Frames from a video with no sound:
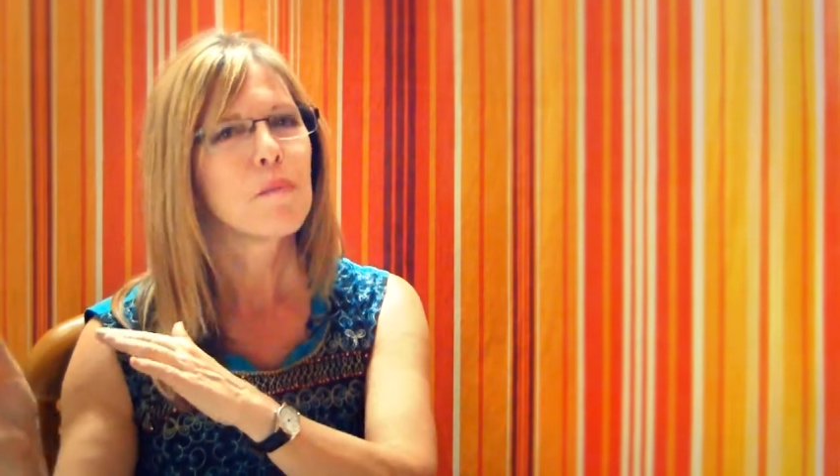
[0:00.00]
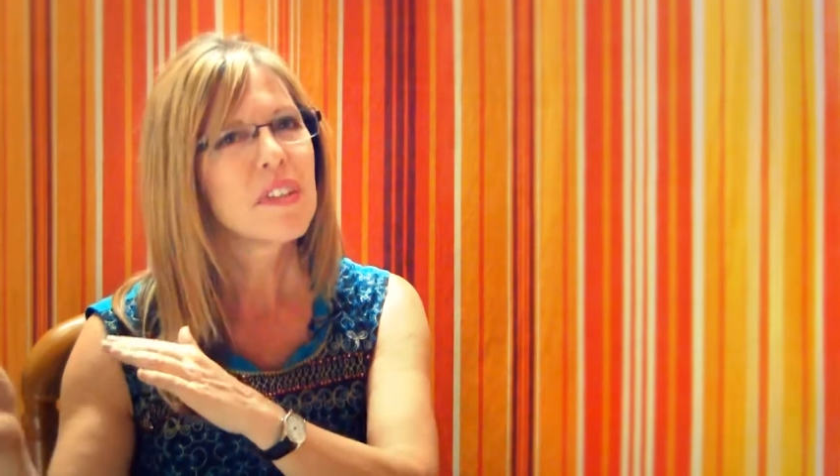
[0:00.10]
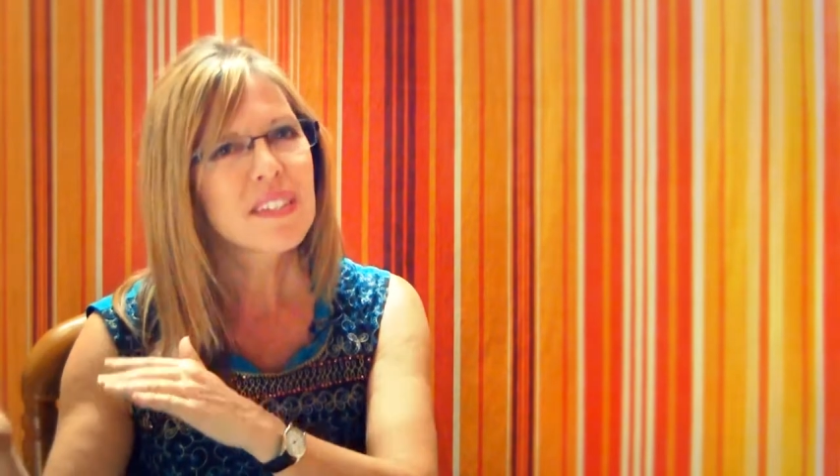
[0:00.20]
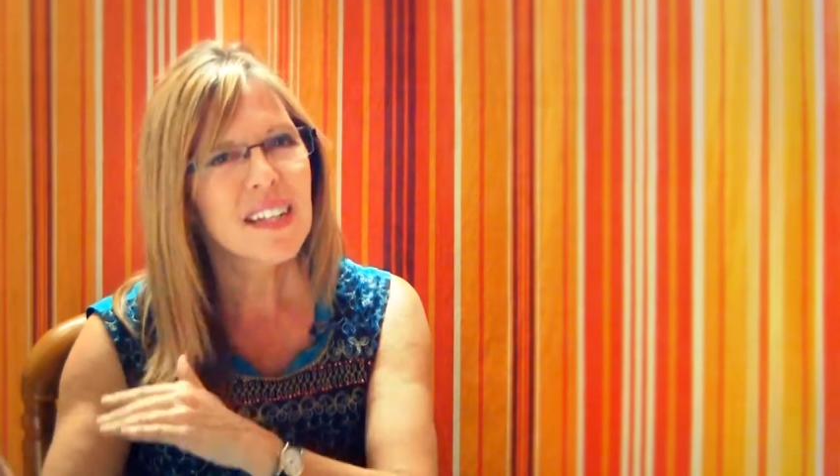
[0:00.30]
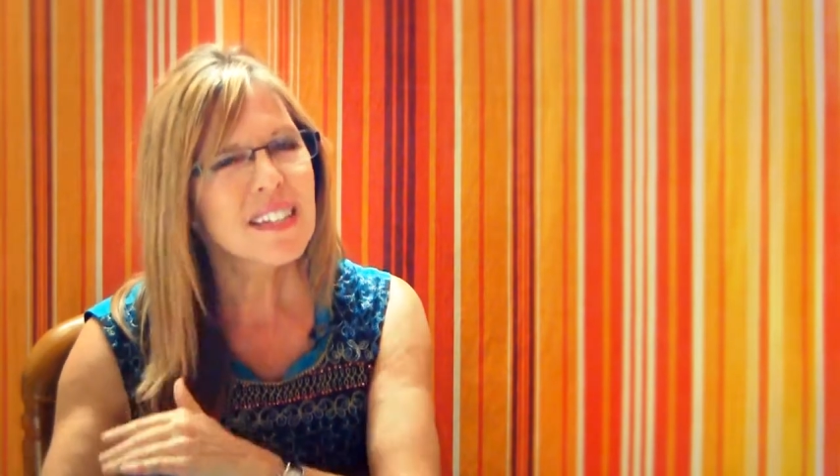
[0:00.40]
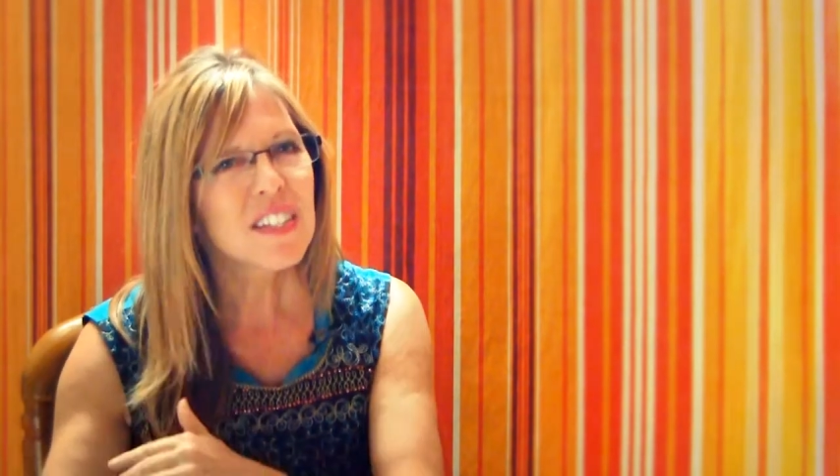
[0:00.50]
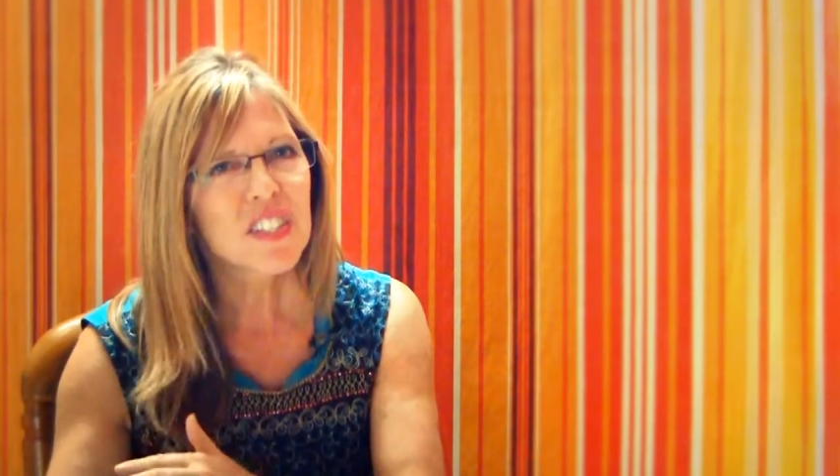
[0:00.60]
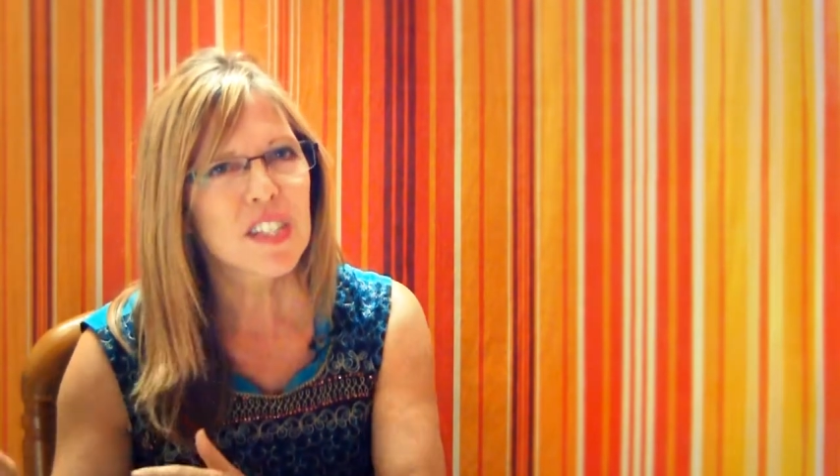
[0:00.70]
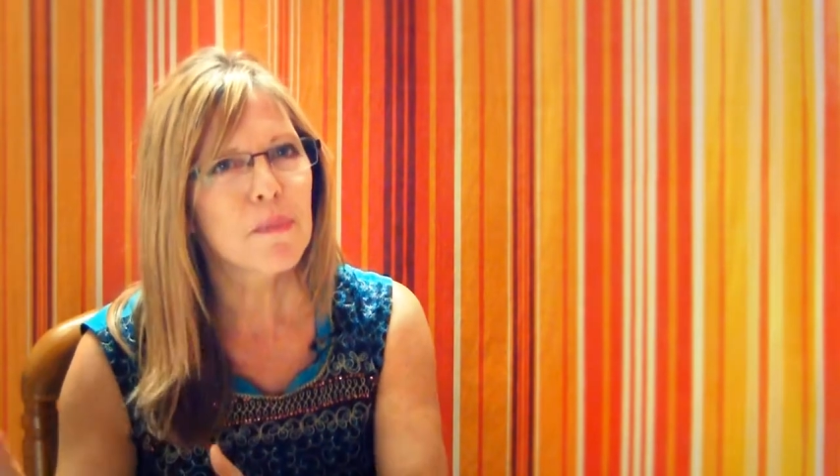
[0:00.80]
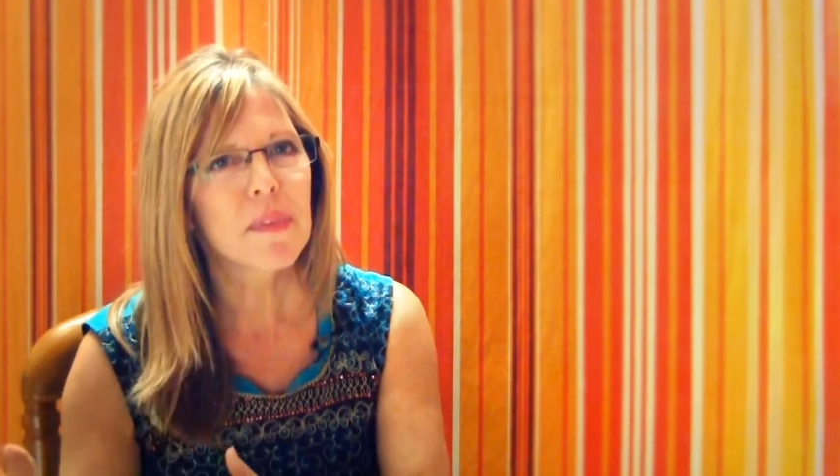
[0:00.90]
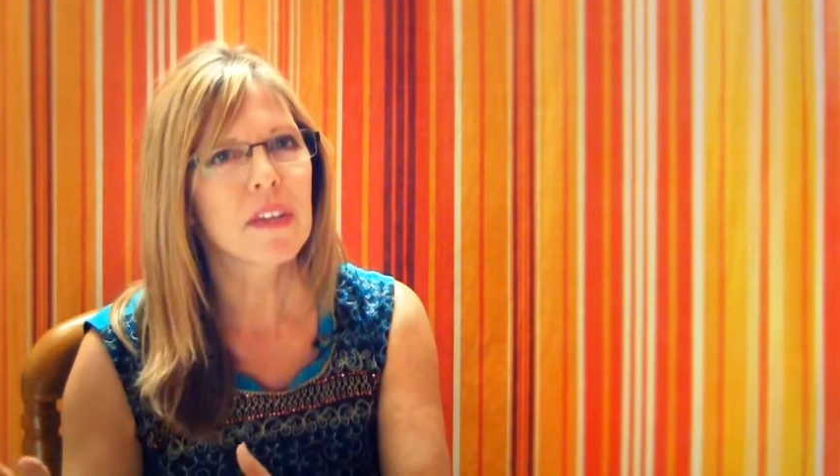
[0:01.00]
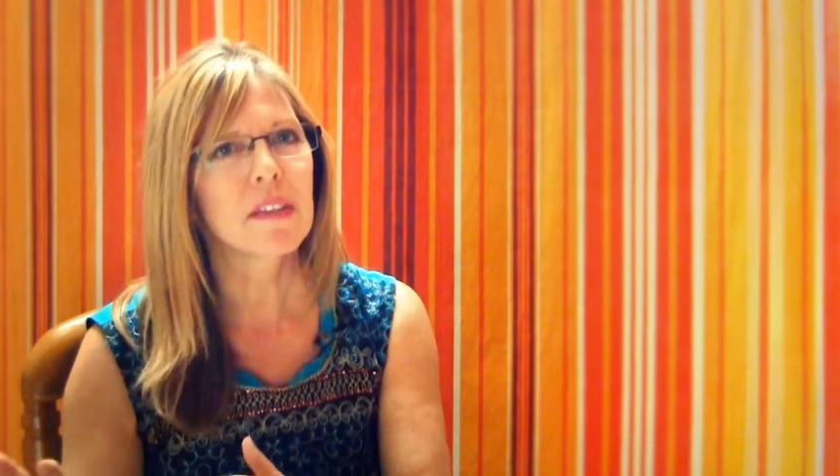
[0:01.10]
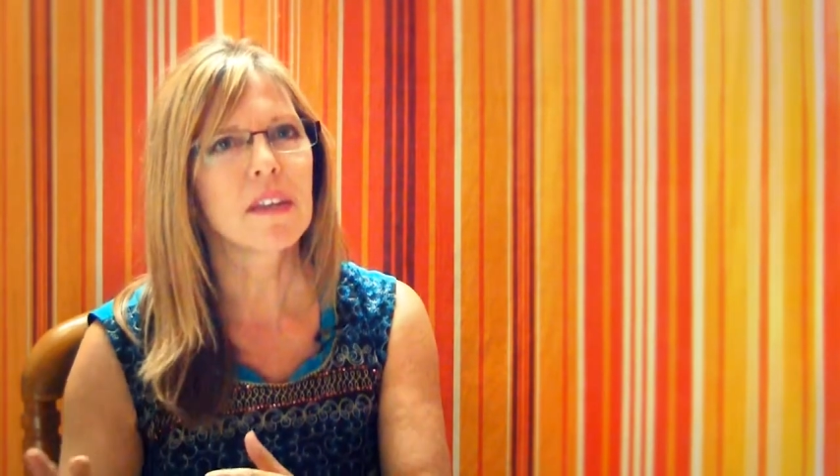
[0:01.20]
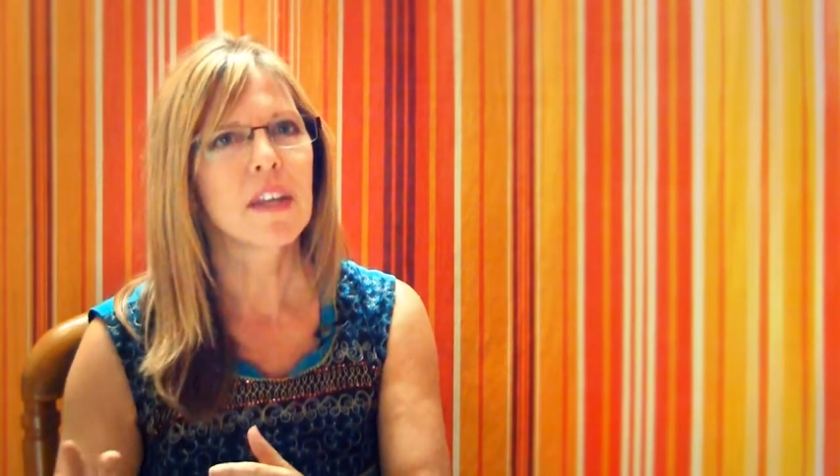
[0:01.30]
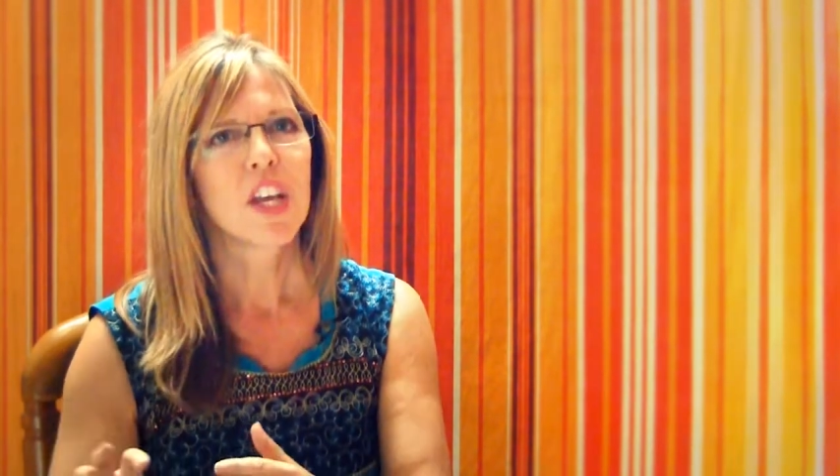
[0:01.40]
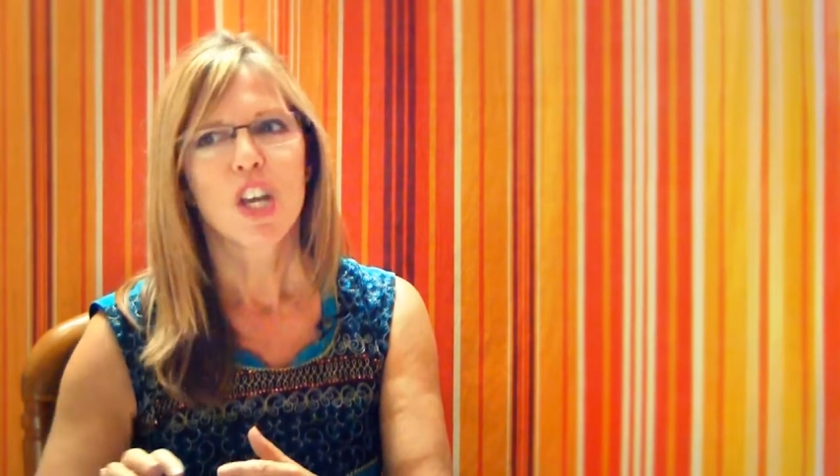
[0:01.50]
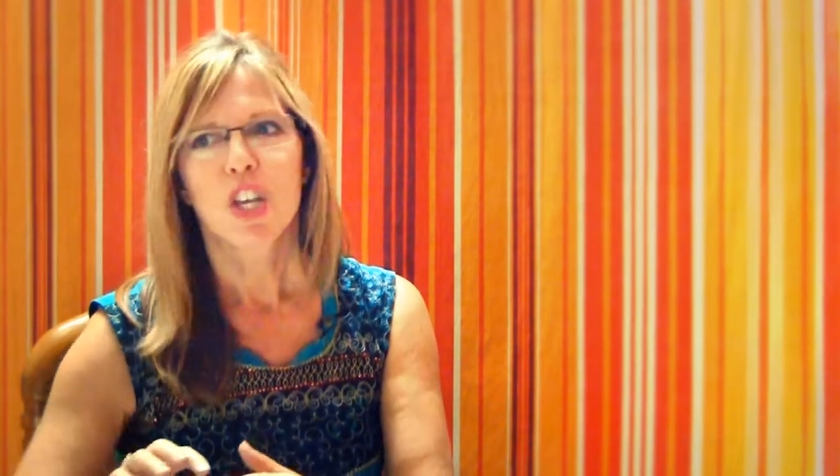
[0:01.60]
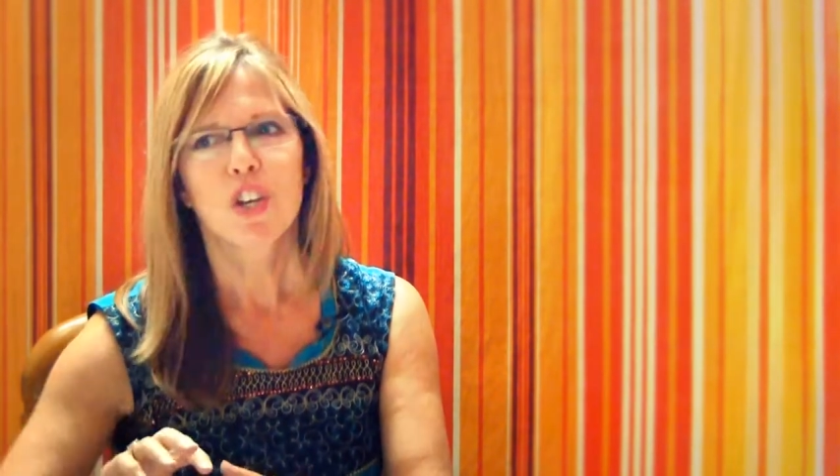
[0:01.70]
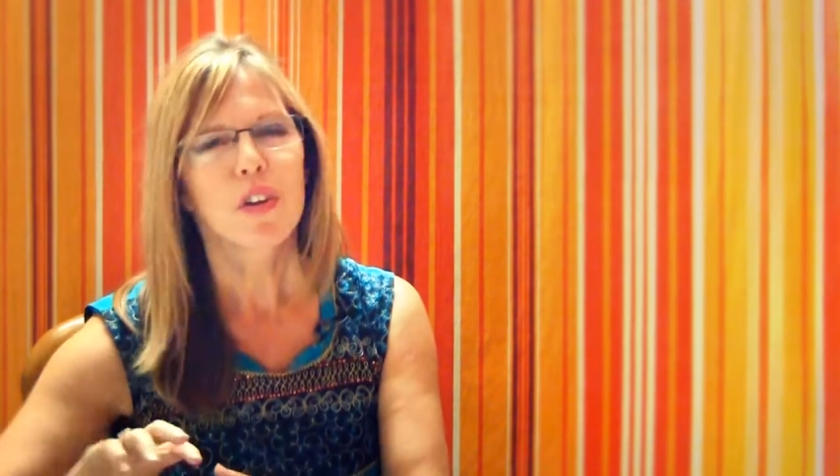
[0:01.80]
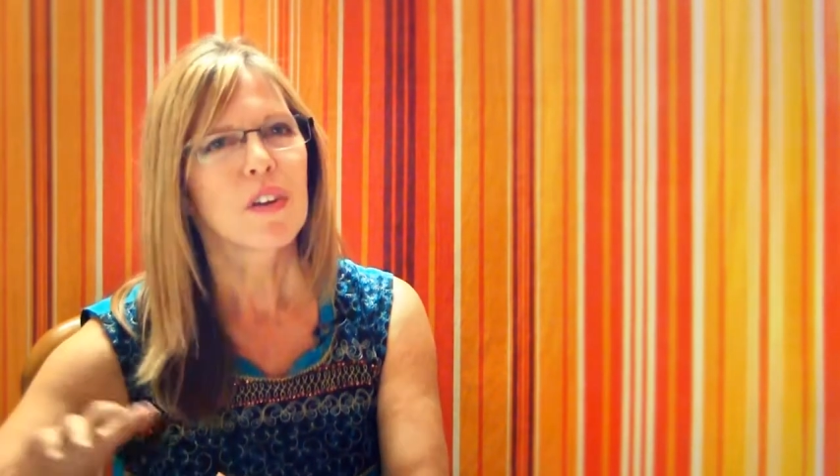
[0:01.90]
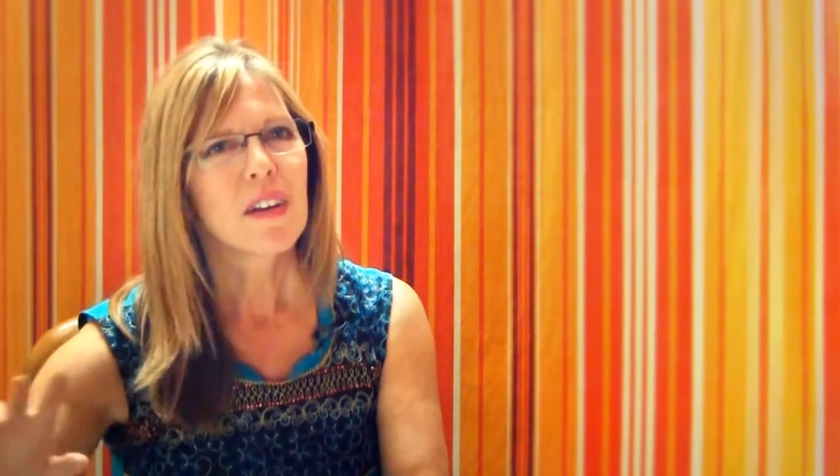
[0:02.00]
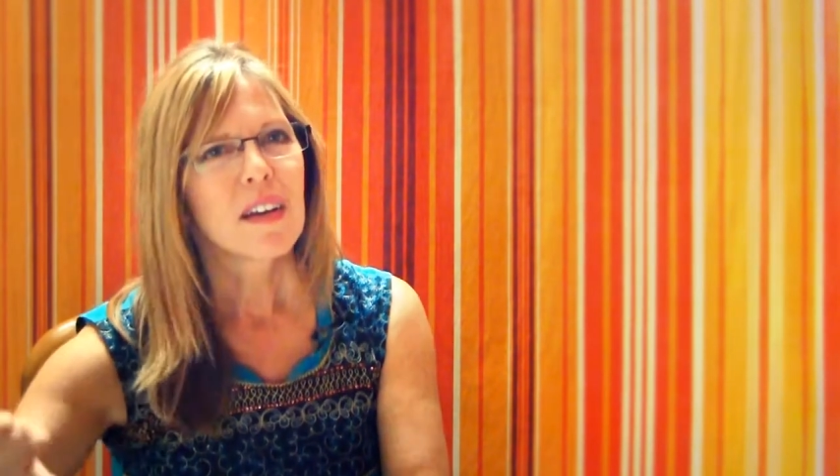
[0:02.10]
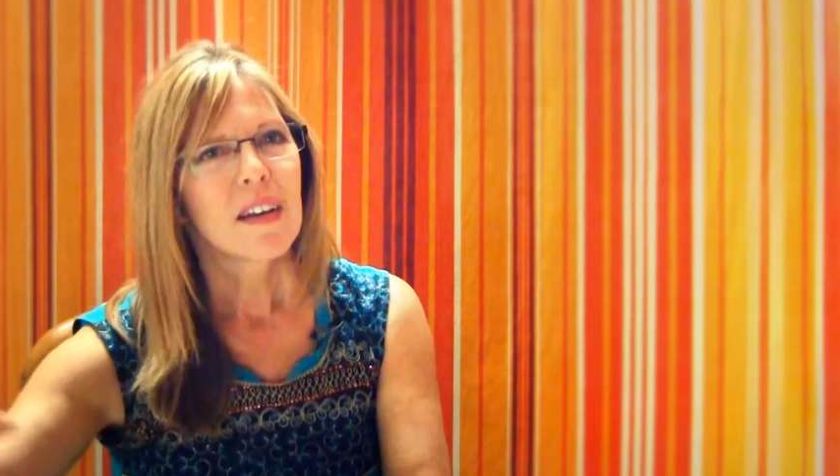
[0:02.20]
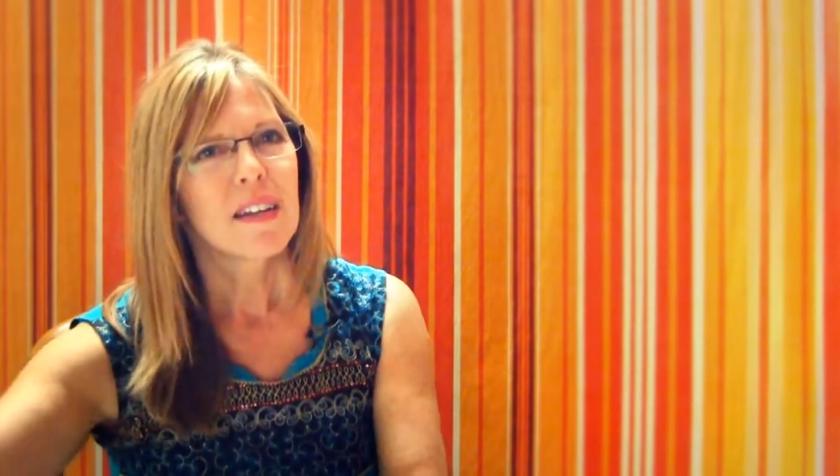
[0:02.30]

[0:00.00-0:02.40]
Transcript: But it's not just something that you're